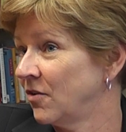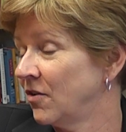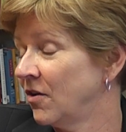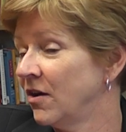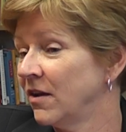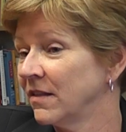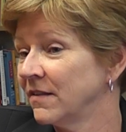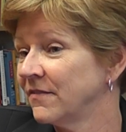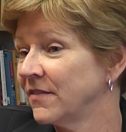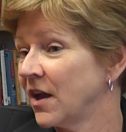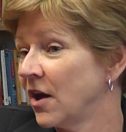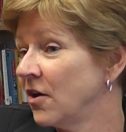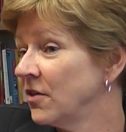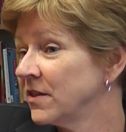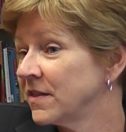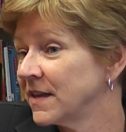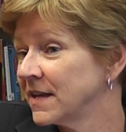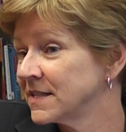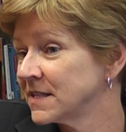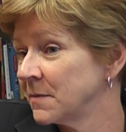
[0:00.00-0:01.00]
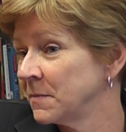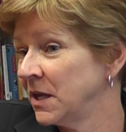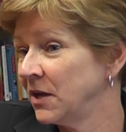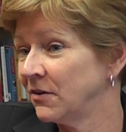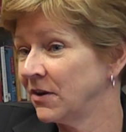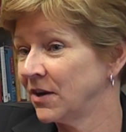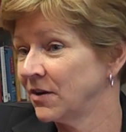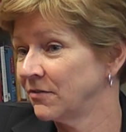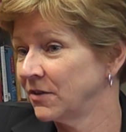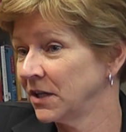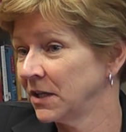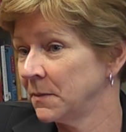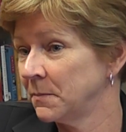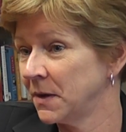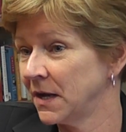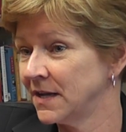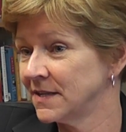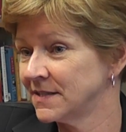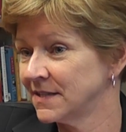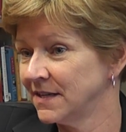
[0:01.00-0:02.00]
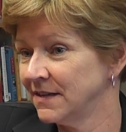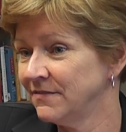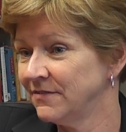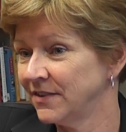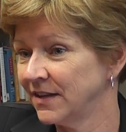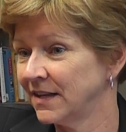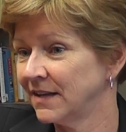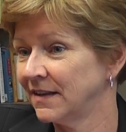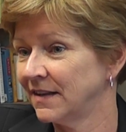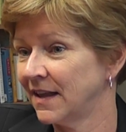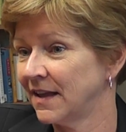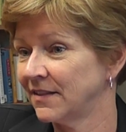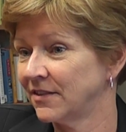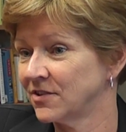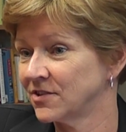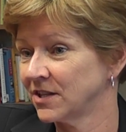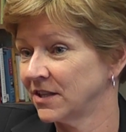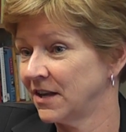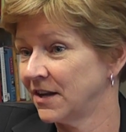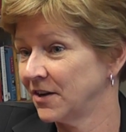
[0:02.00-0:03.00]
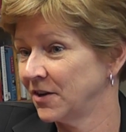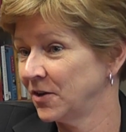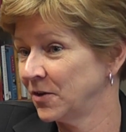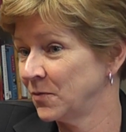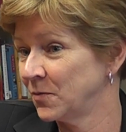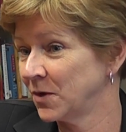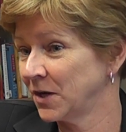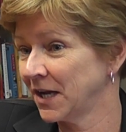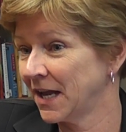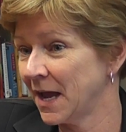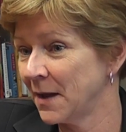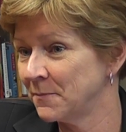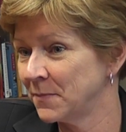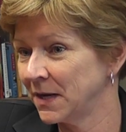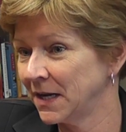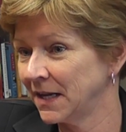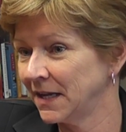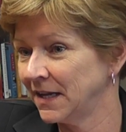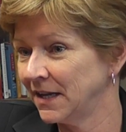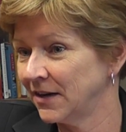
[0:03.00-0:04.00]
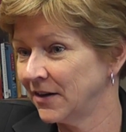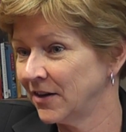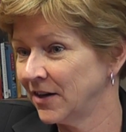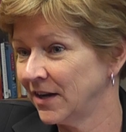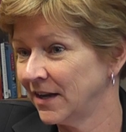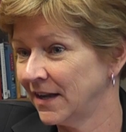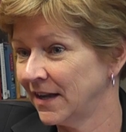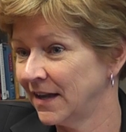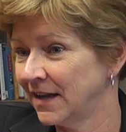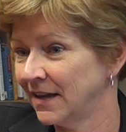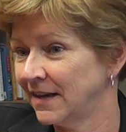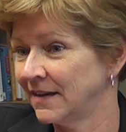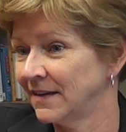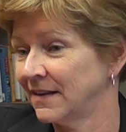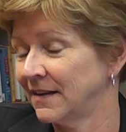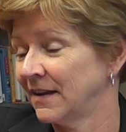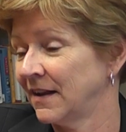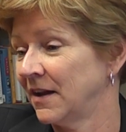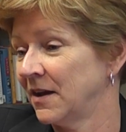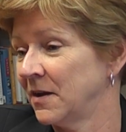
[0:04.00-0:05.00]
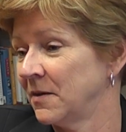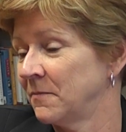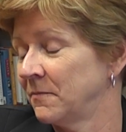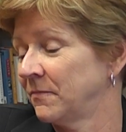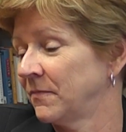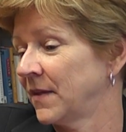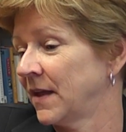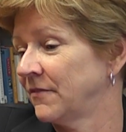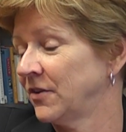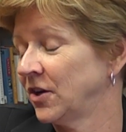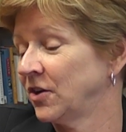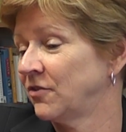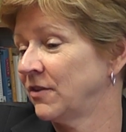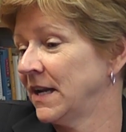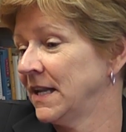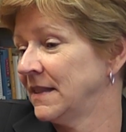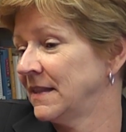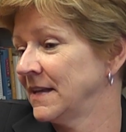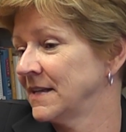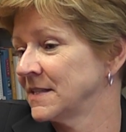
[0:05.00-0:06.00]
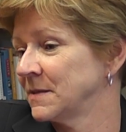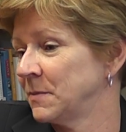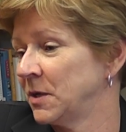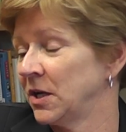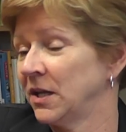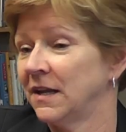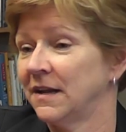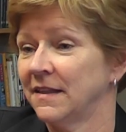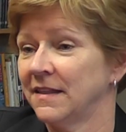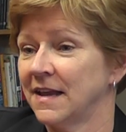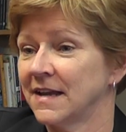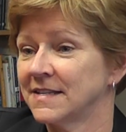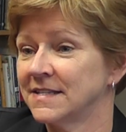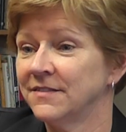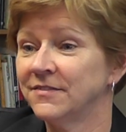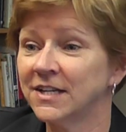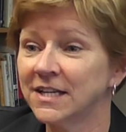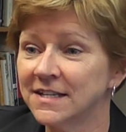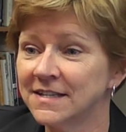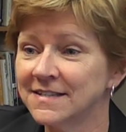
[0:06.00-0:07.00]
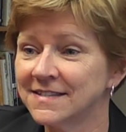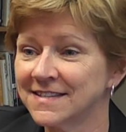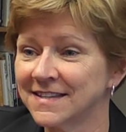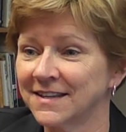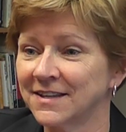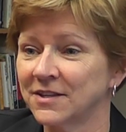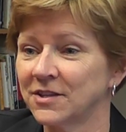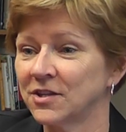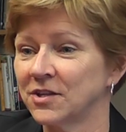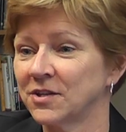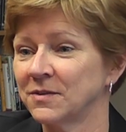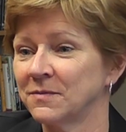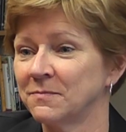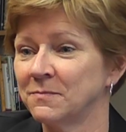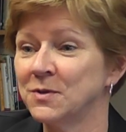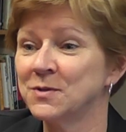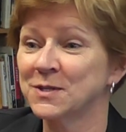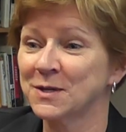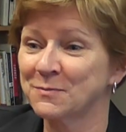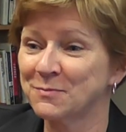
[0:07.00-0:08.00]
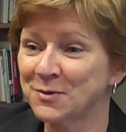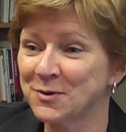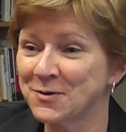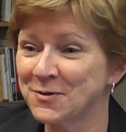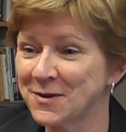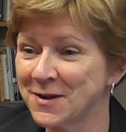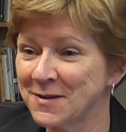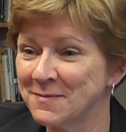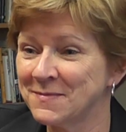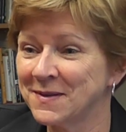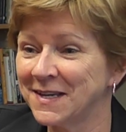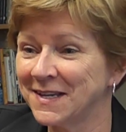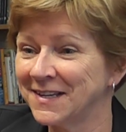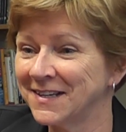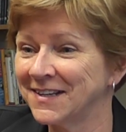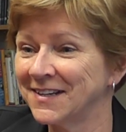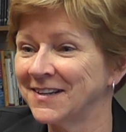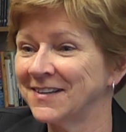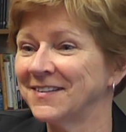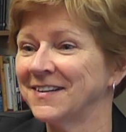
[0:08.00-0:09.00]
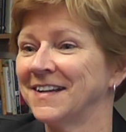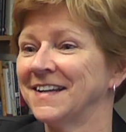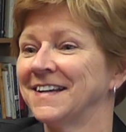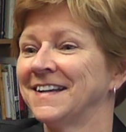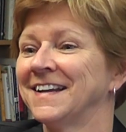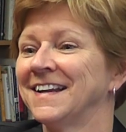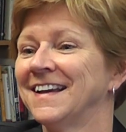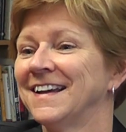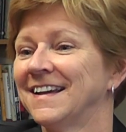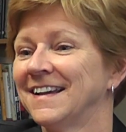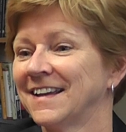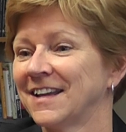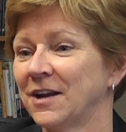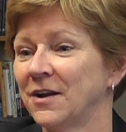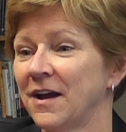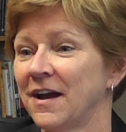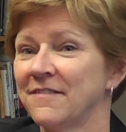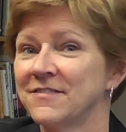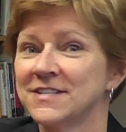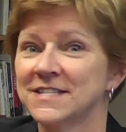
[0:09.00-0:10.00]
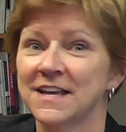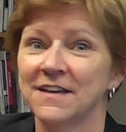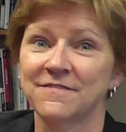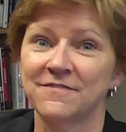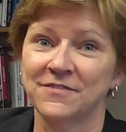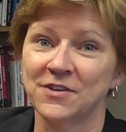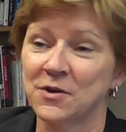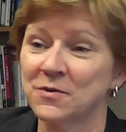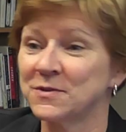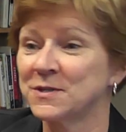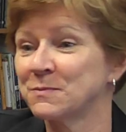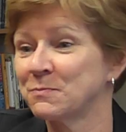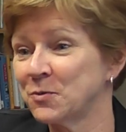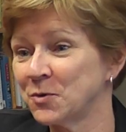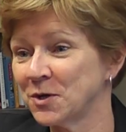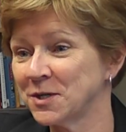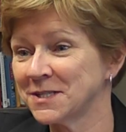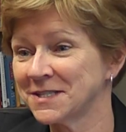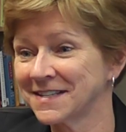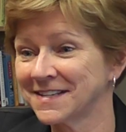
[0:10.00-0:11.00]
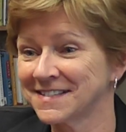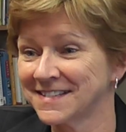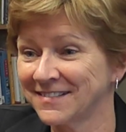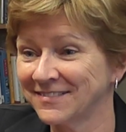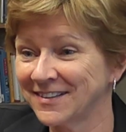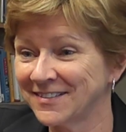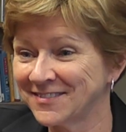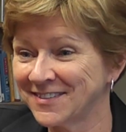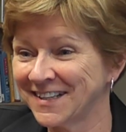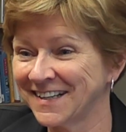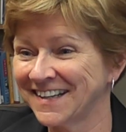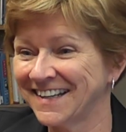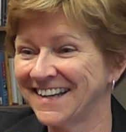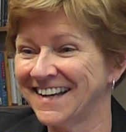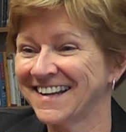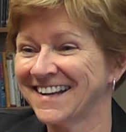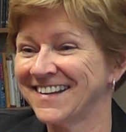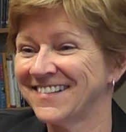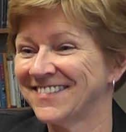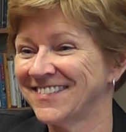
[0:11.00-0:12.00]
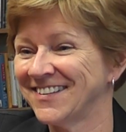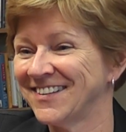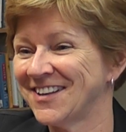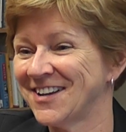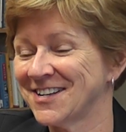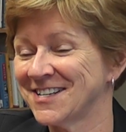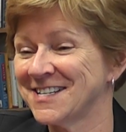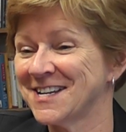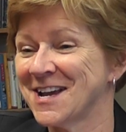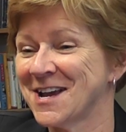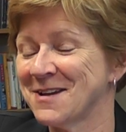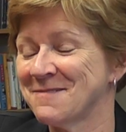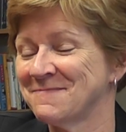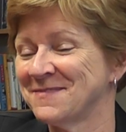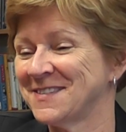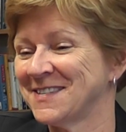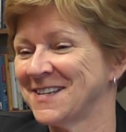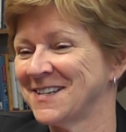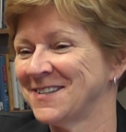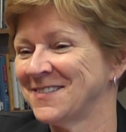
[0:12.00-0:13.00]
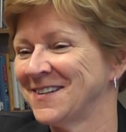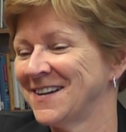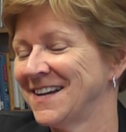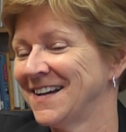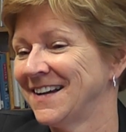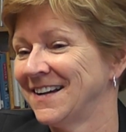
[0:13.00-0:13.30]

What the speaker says: all the things I'm hearing are really positive, and that there's a lot of good work happening here. And heard great things about a lot of the activities, the music program here, and obviously I've known sports because I've lived in Connecticut for a long time. So